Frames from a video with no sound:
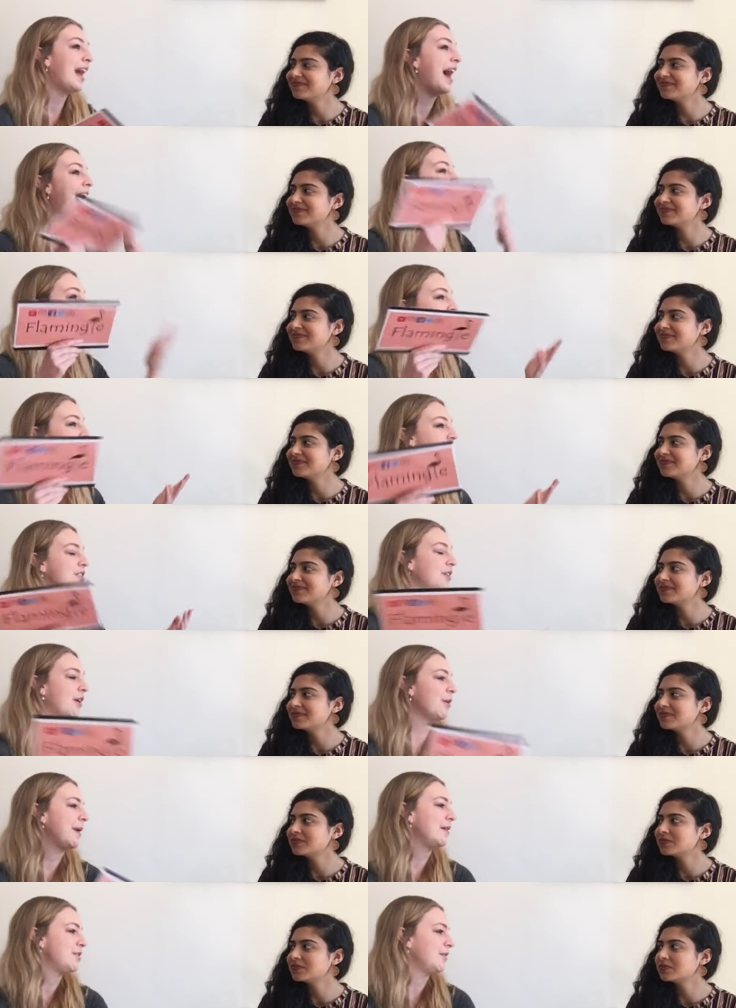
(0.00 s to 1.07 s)
Speaker 1: yeah, how did you go
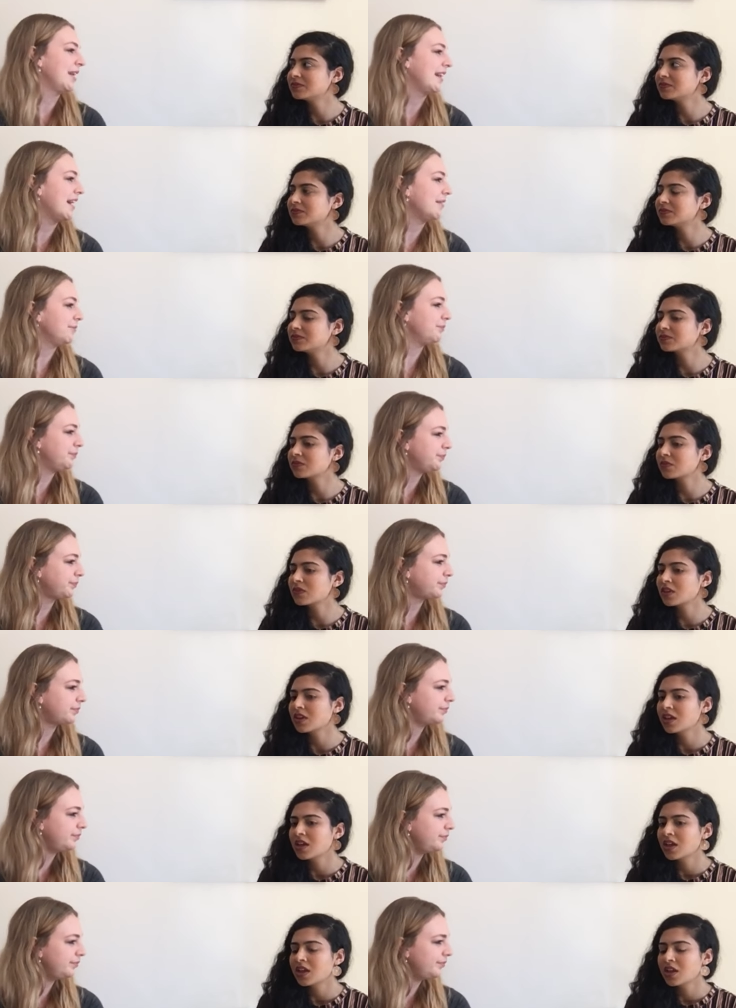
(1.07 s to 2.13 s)
about doing that?
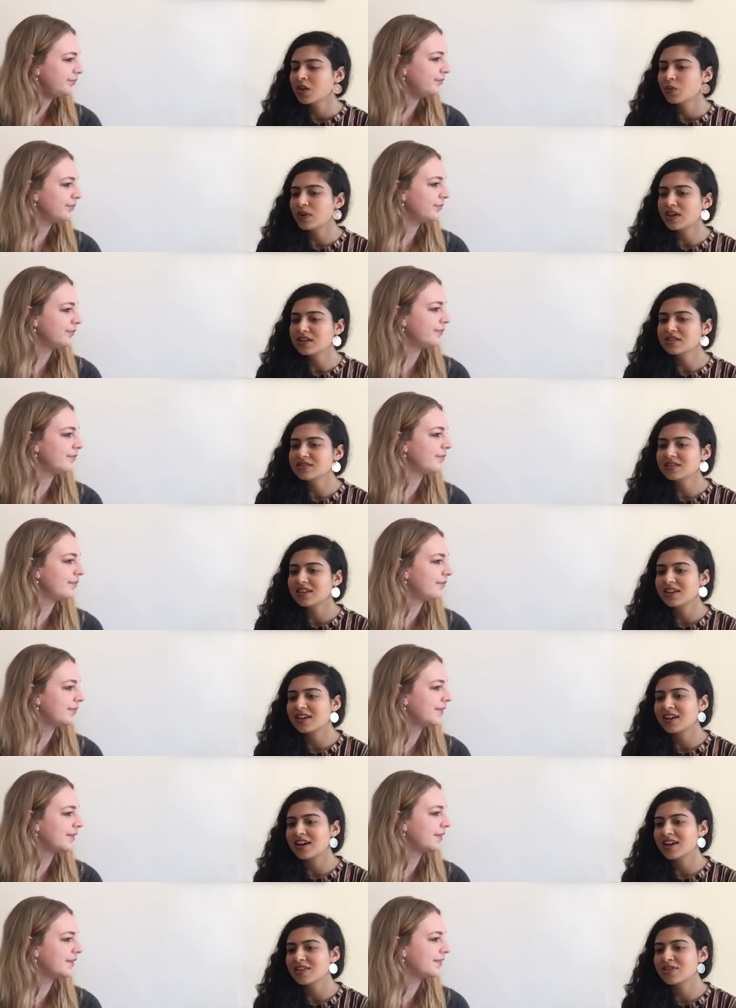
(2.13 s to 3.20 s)
Well,
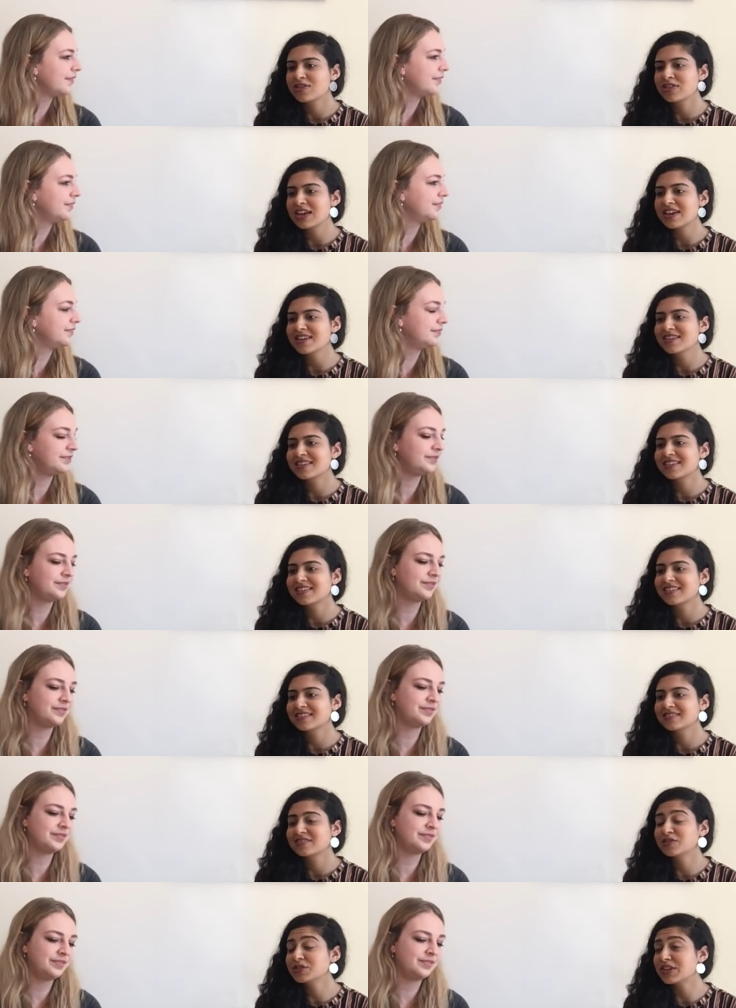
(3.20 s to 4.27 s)
I think
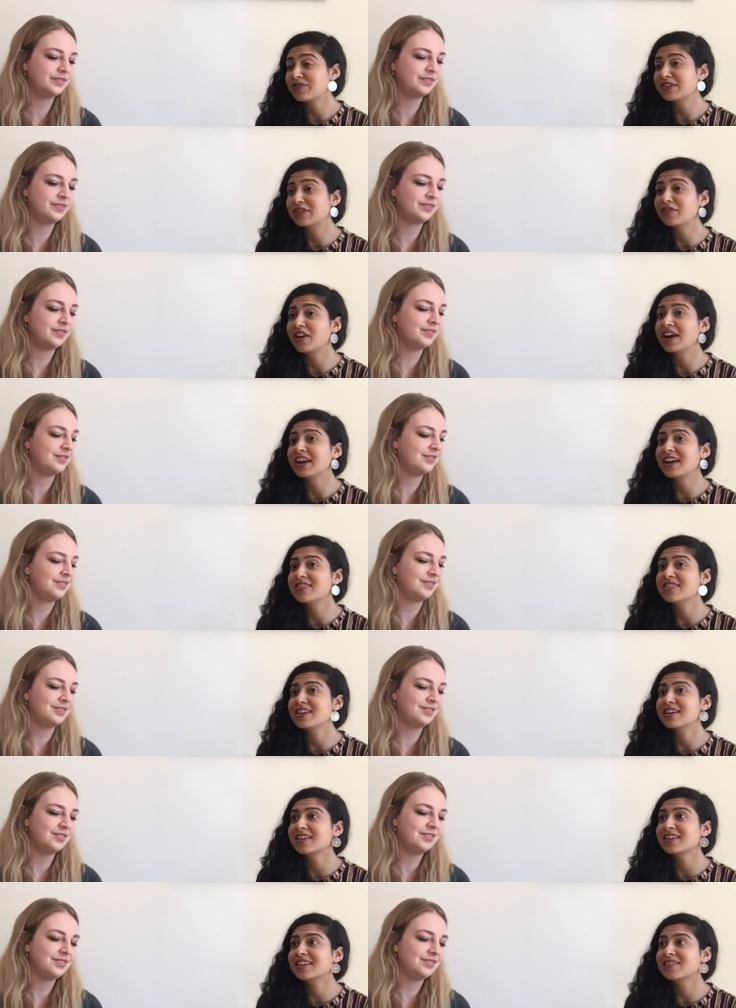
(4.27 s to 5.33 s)
you're definitely right. I
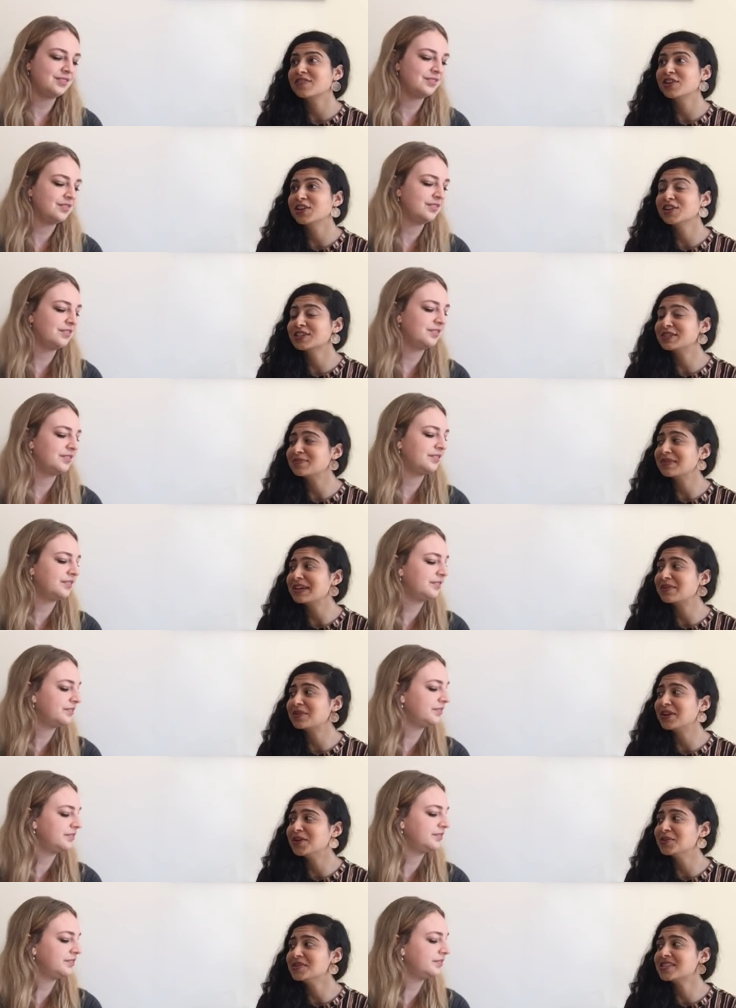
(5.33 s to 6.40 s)
think if you looked at me when
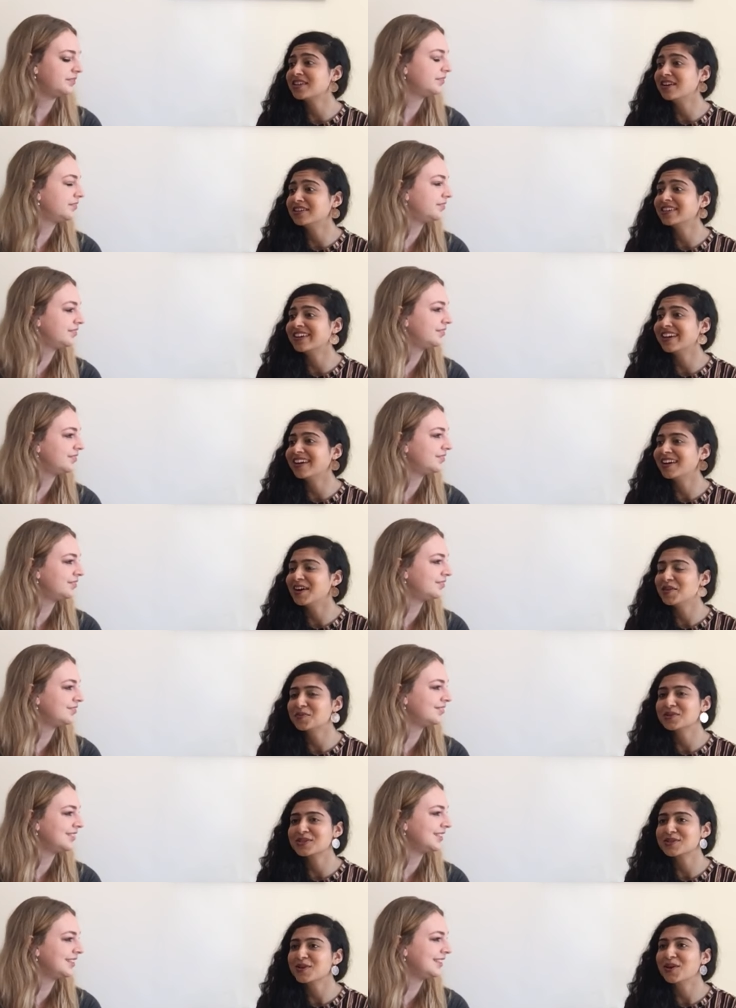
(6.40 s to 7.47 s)
I was younger, I
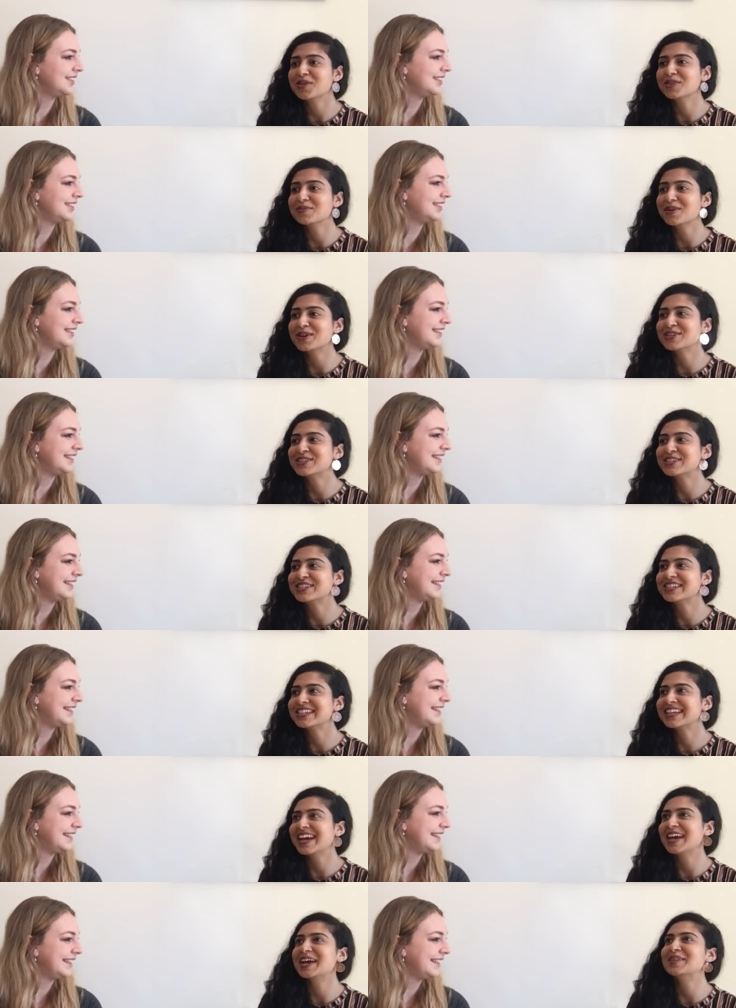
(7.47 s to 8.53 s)
was not the most,
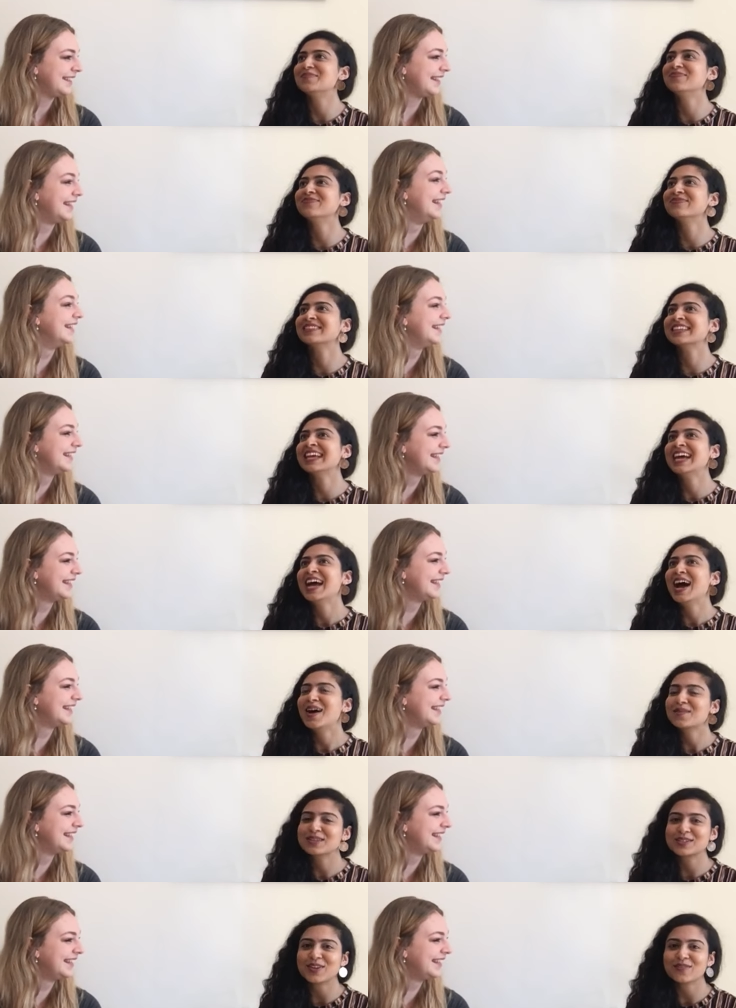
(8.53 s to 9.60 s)
um, I
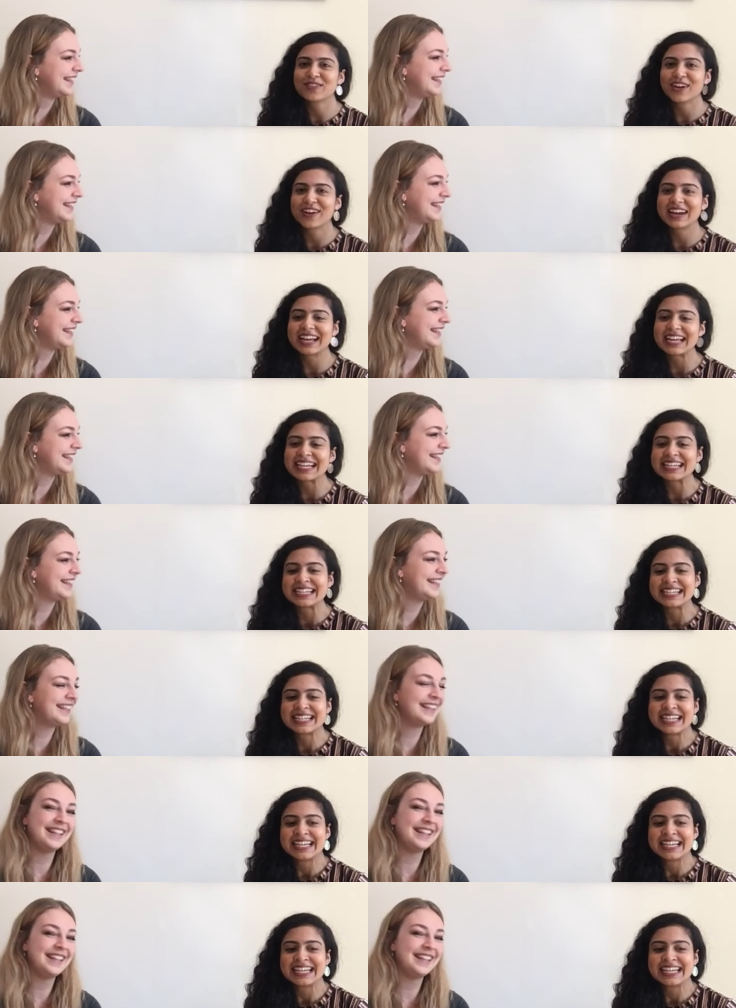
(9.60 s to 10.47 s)
was not very